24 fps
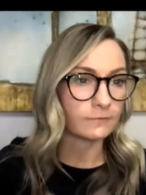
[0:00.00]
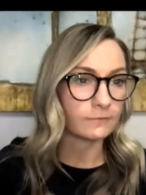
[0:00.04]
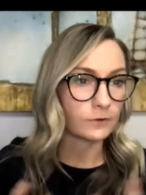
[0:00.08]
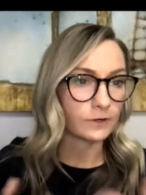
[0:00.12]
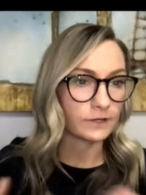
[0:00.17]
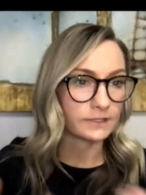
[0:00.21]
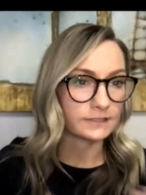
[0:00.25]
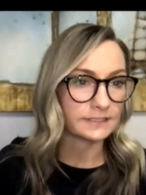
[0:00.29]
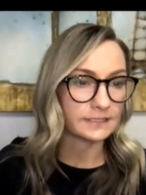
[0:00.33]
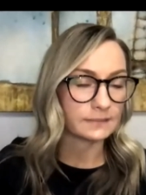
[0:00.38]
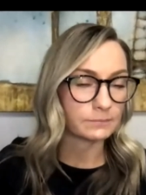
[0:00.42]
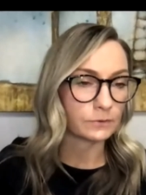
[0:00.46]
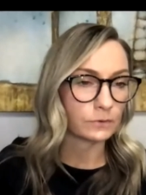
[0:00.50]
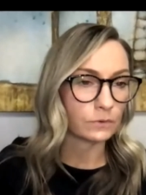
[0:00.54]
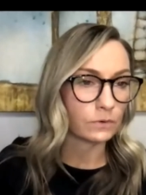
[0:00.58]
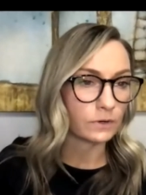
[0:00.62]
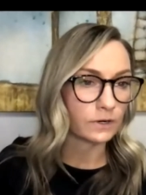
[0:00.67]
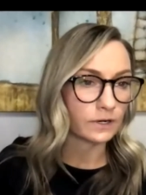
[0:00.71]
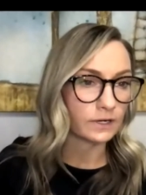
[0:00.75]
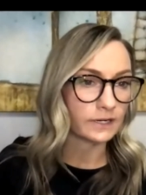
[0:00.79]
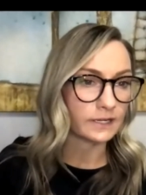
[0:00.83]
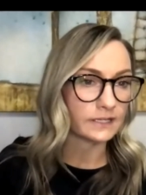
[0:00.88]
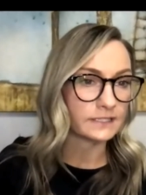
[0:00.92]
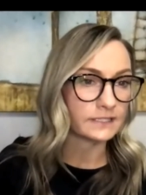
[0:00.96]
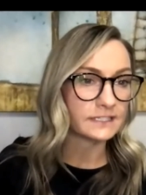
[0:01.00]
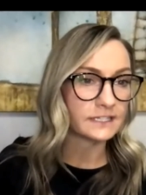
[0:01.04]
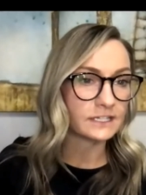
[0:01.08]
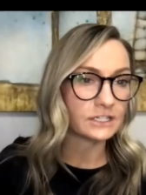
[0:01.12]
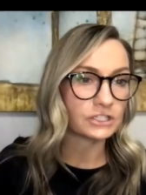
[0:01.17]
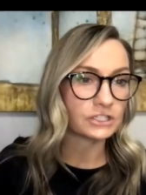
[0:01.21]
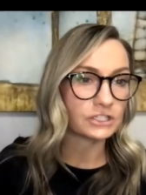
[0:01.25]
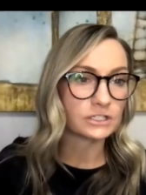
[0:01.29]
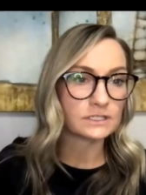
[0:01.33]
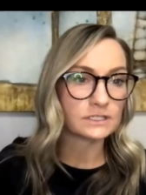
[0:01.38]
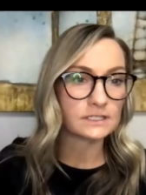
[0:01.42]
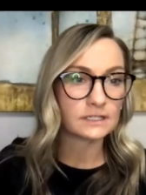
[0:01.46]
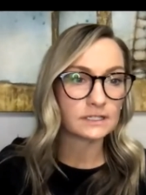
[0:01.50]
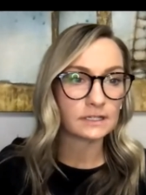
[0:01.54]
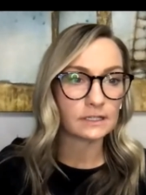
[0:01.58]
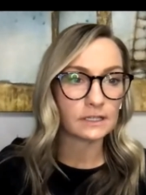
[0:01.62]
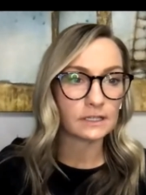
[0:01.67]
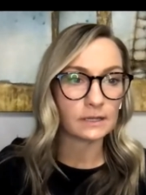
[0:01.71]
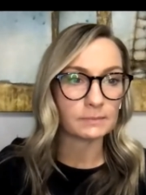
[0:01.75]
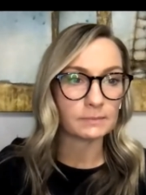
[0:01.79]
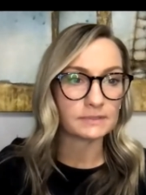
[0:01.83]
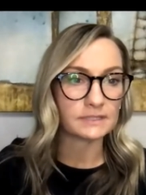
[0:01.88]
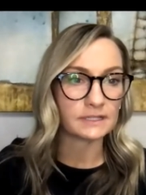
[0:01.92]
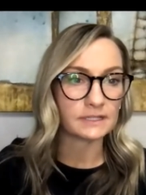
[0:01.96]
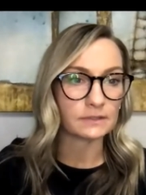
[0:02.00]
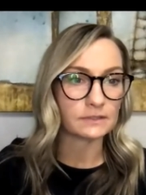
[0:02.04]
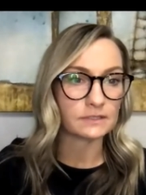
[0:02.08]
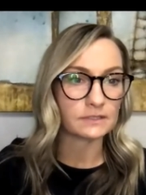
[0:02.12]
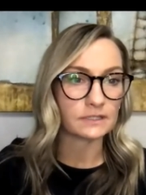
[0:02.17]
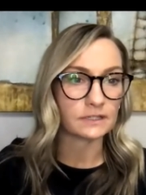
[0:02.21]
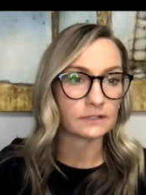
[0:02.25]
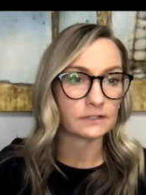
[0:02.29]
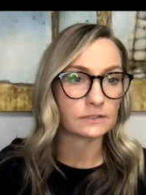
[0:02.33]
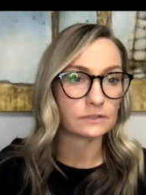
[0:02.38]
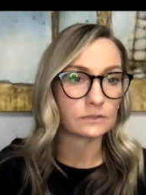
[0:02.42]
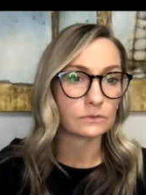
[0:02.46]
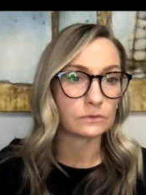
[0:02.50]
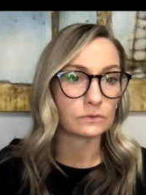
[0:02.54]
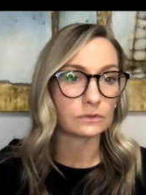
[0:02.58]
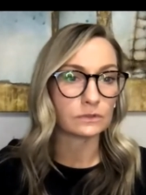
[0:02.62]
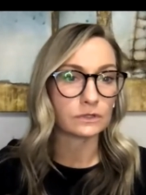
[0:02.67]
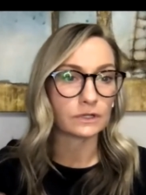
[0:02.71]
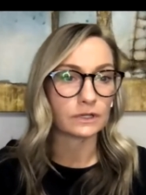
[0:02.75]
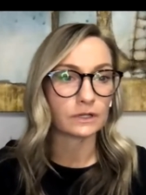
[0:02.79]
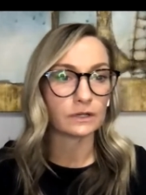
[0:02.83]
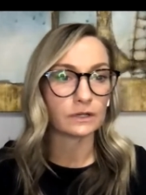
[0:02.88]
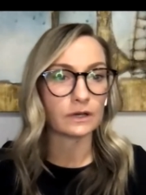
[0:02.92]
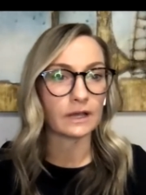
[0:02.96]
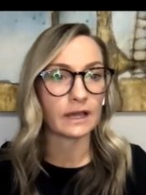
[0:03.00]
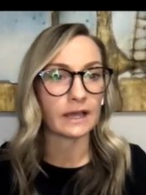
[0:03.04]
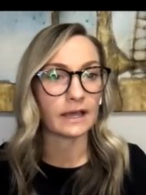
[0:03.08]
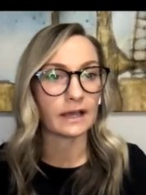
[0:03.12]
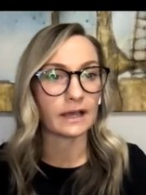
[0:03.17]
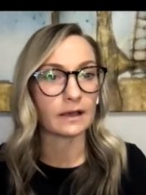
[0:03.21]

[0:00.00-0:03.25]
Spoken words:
For example, organizations and clubs outside of school,